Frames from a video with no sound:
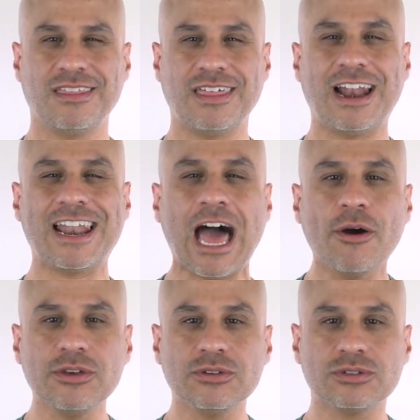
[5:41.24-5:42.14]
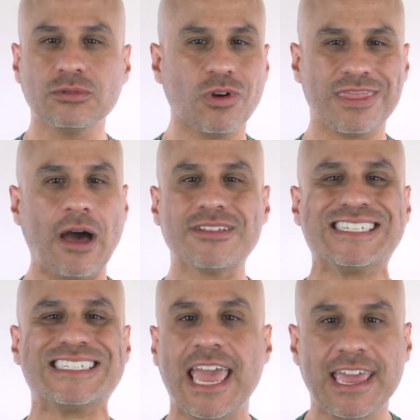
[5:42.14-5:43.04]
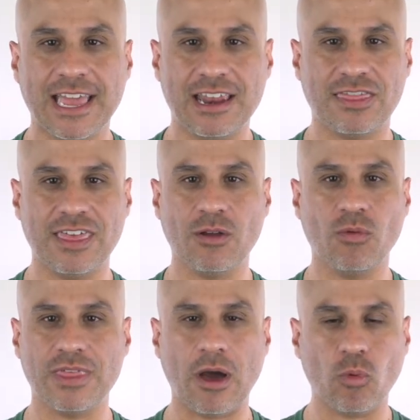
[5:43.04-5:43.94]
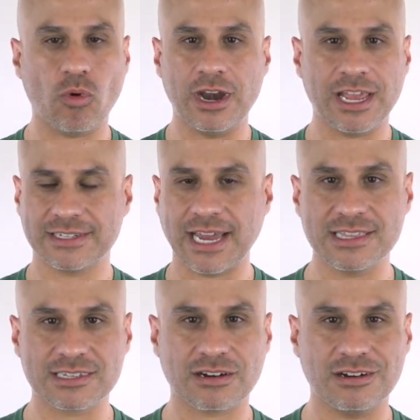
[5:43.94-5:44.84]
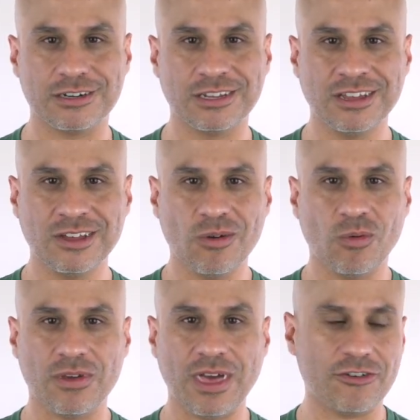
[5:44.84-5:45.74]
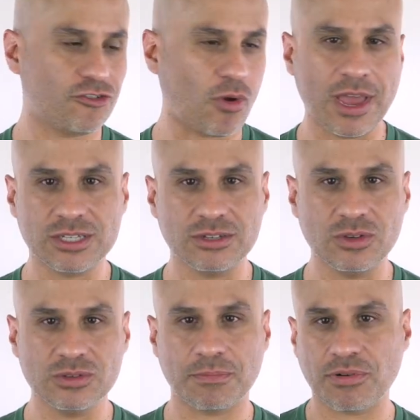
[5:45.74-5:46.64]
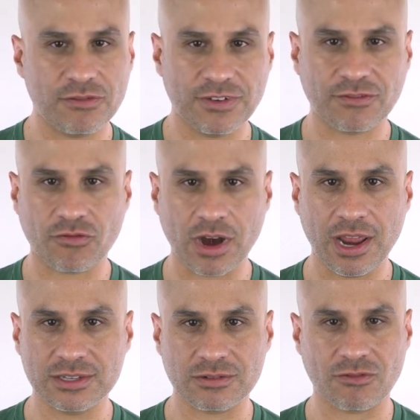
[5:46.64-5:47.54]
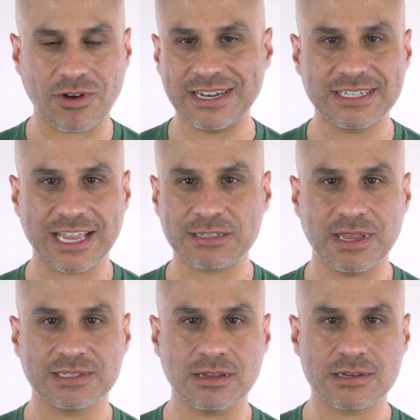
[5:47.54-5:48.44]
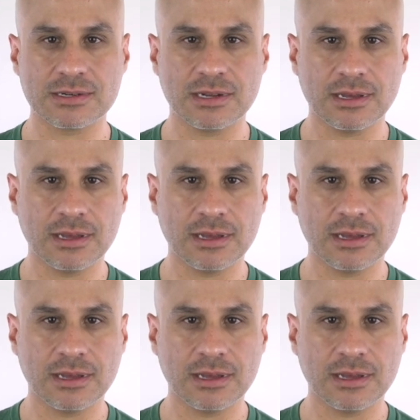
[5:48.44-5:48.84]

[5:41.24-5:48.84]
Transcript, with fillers: that allow you to, without saying anything, without wearing a tight skirt, without trying to use the perfect phrase or the right text message,